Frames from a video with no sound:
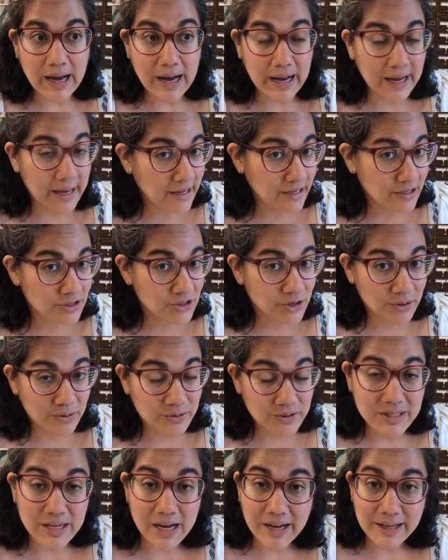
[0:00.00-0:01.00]
I
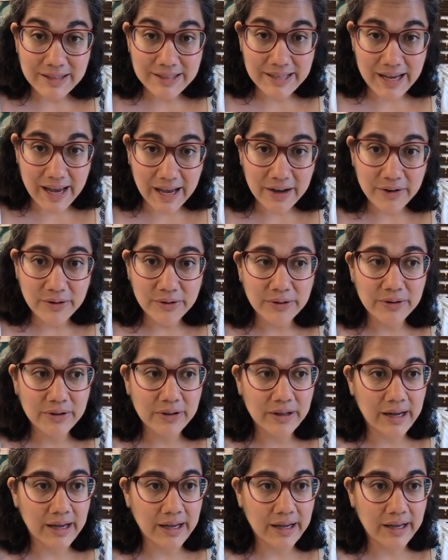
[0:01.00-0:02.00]
chose not to
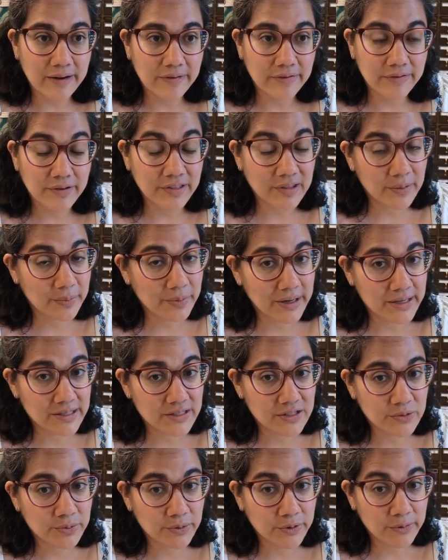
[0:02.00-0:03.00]
haggle. I felt the
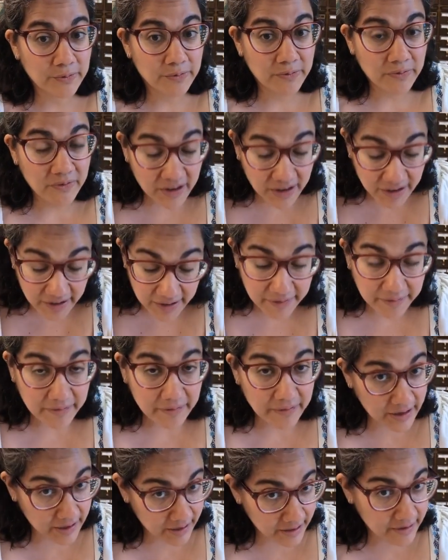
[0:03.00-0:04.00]
prices were very,
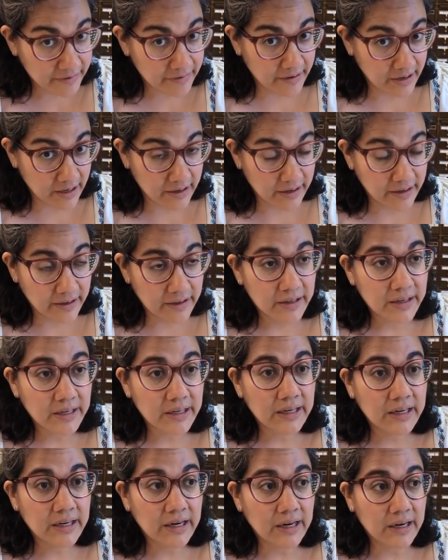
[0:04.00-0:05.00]
very fair
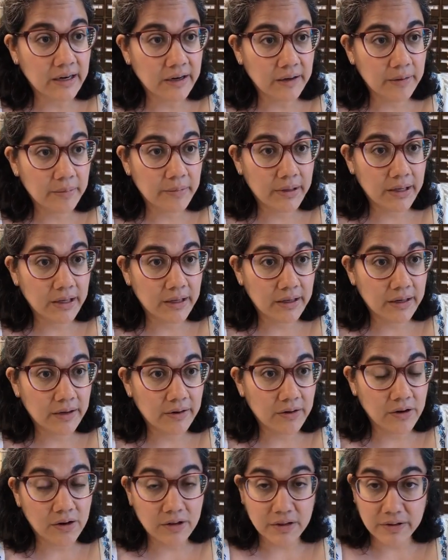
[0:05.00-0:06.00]

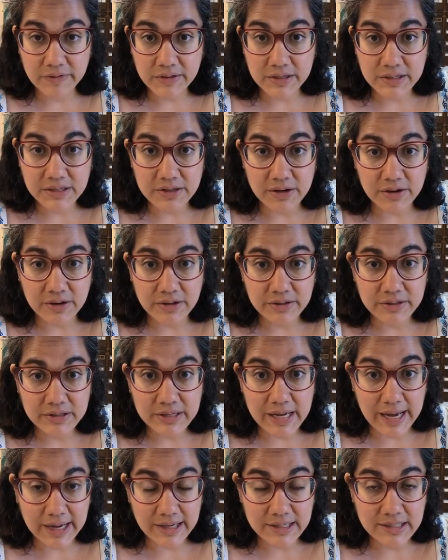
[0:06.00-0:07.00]
in all of the
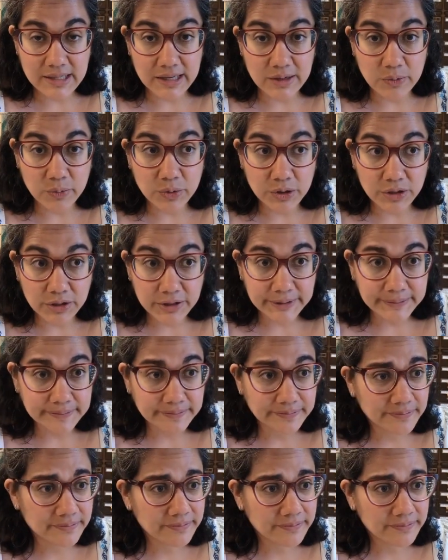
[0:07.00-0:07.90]
stalls as they were.